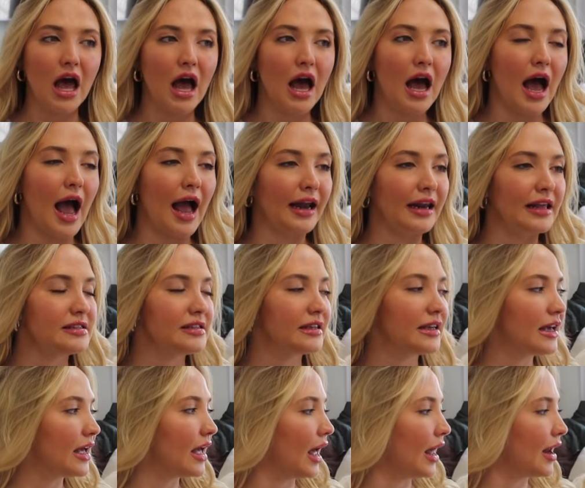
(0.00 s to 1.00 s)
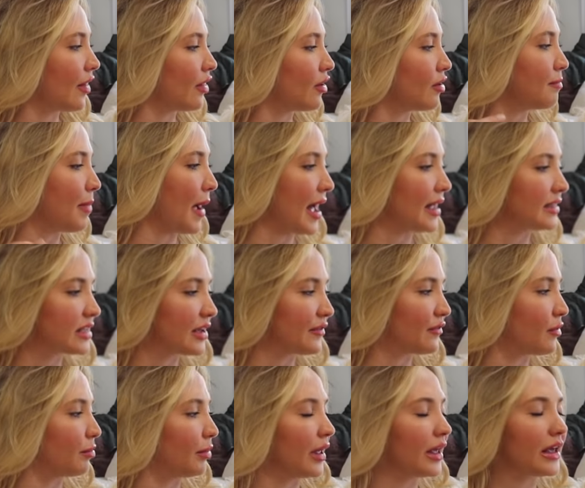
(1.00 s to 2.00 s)
I need to get another basket
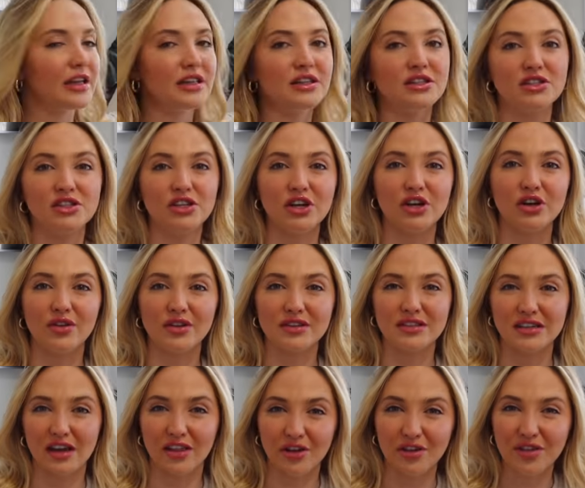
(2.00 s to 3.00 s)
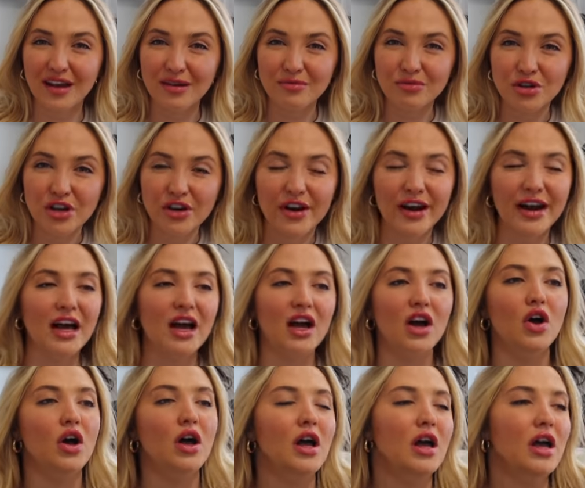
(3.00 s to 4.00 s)
for blankets too. It's another thing I'm doing right
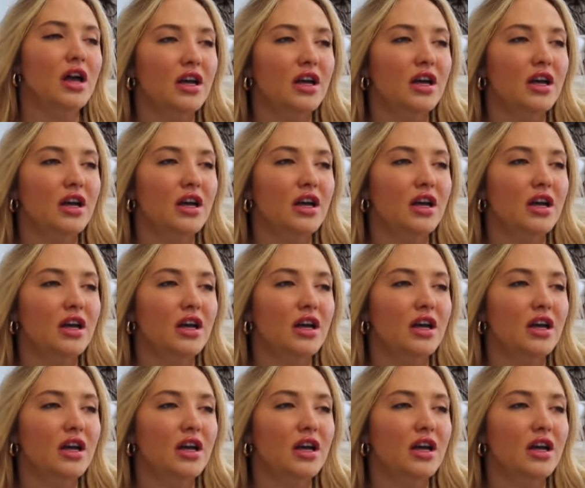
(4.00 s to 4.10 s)
now.